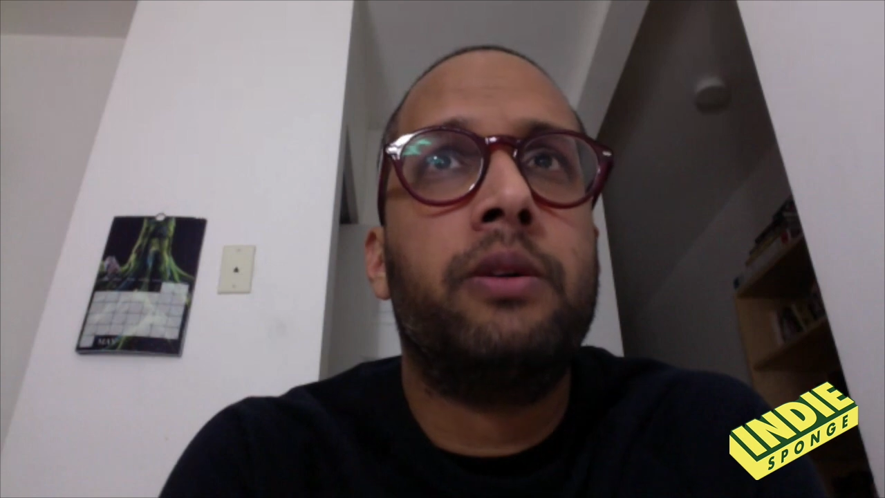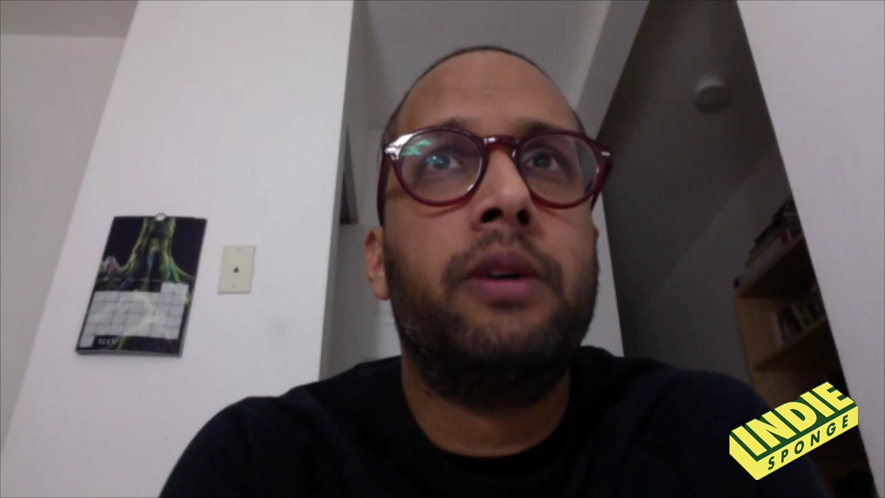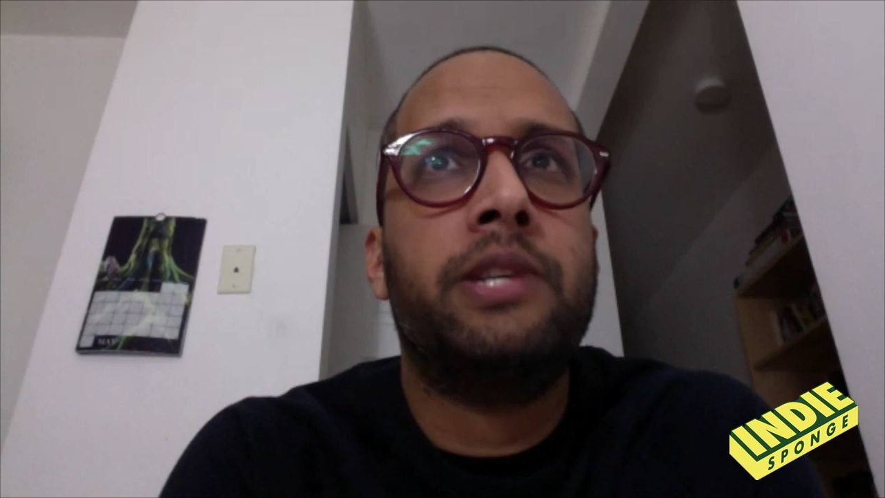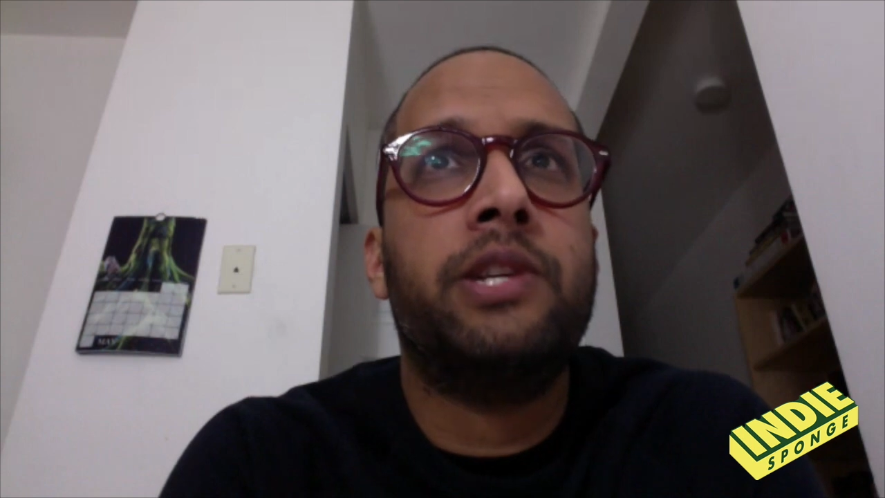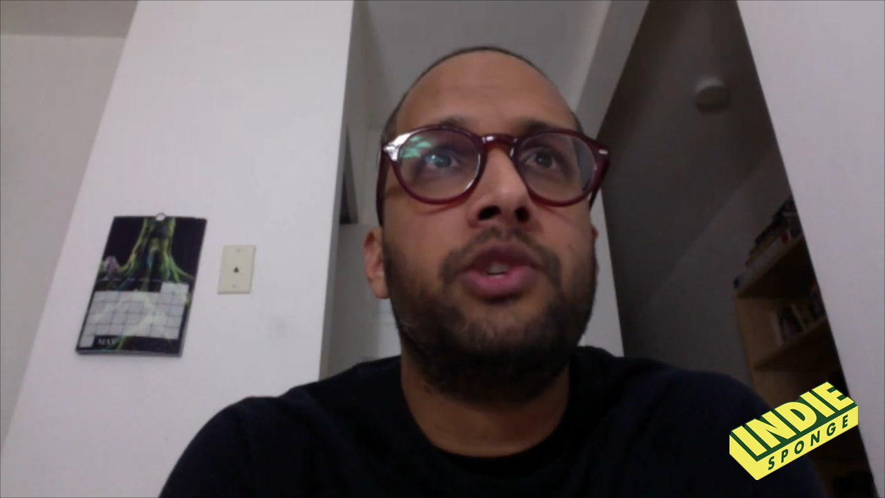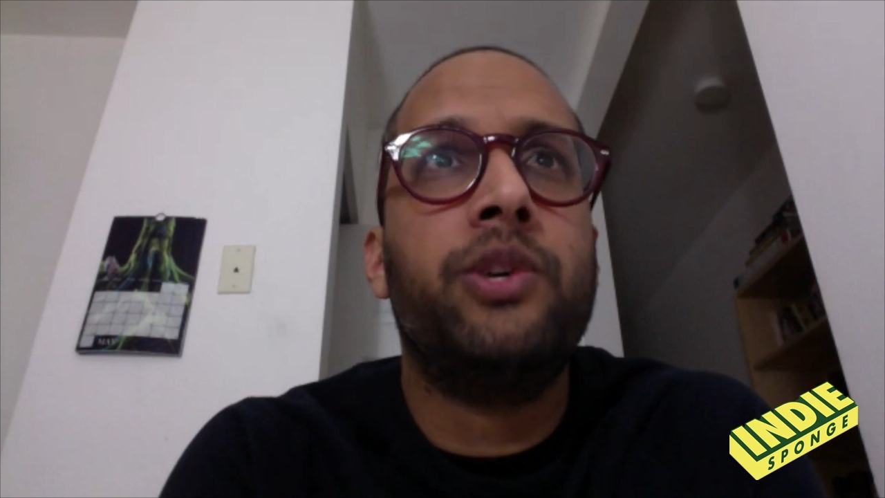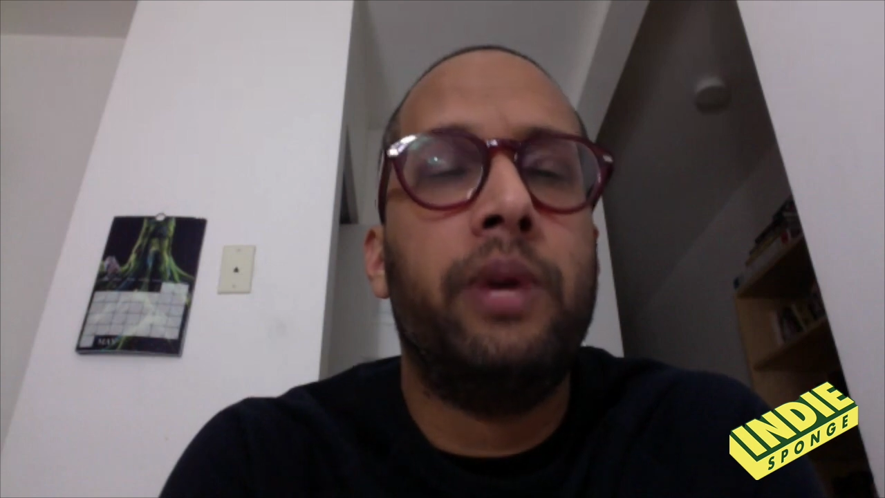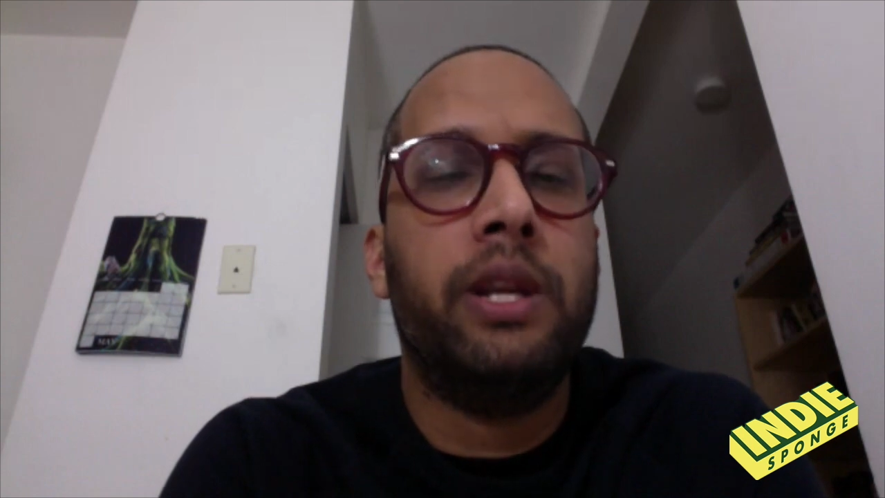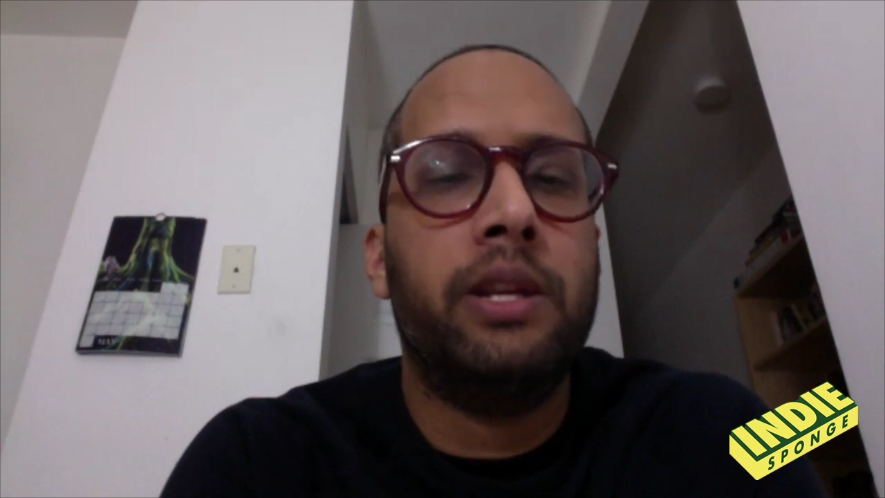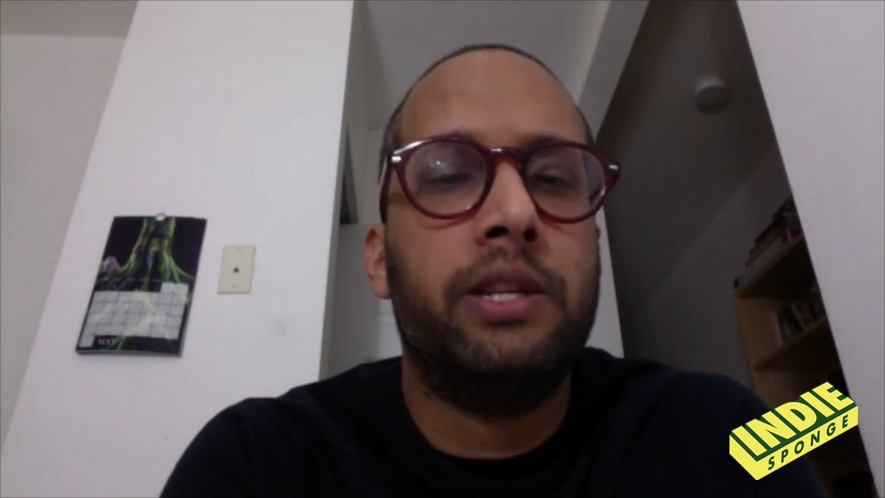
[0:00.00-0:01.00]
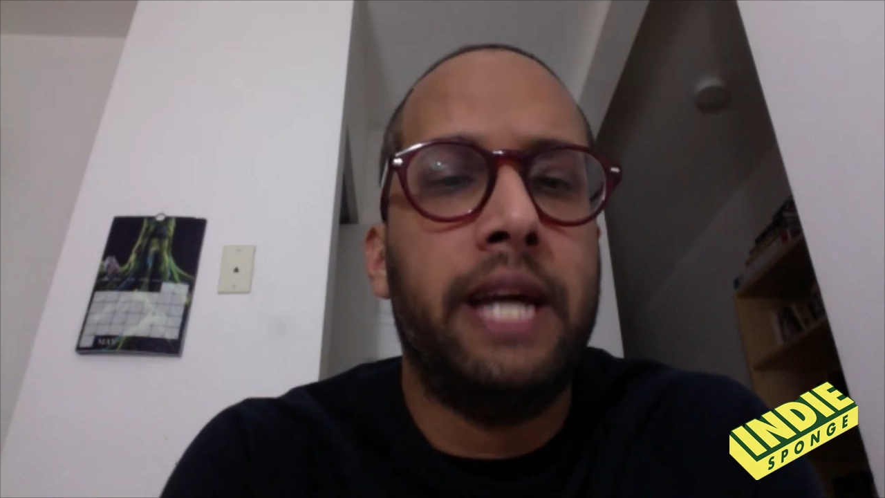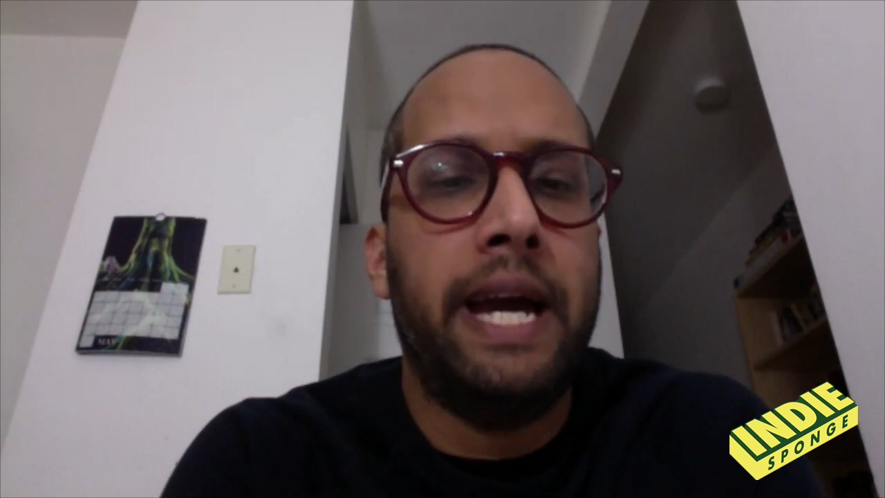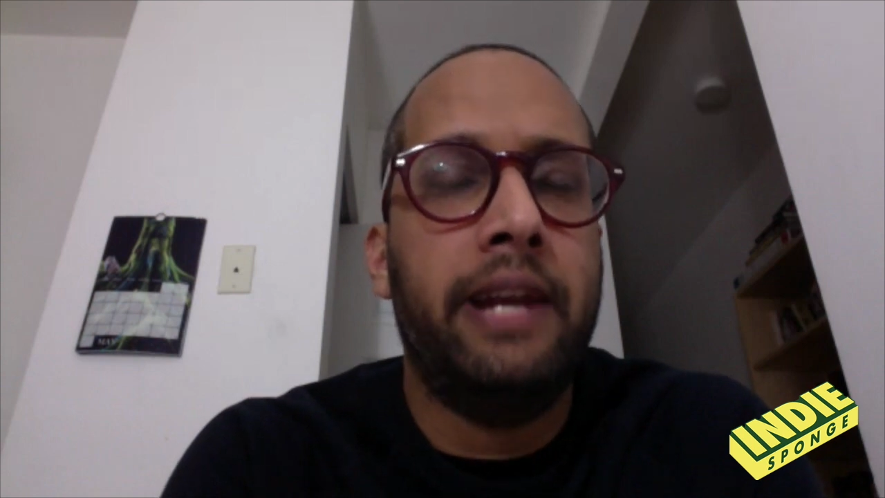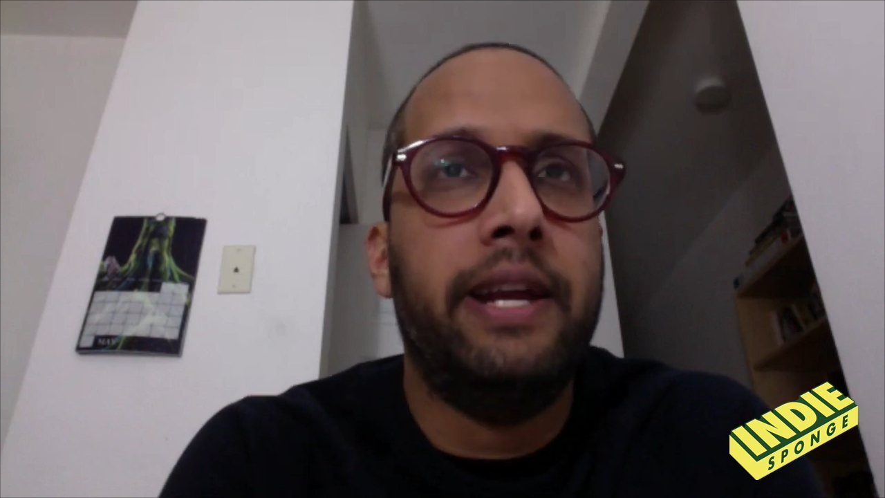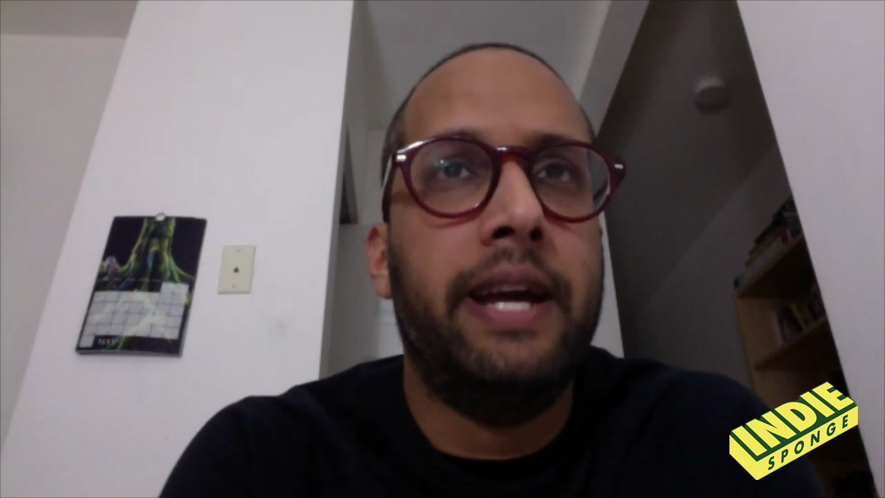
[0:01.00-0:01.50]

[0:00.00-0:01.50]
essentially went into edit-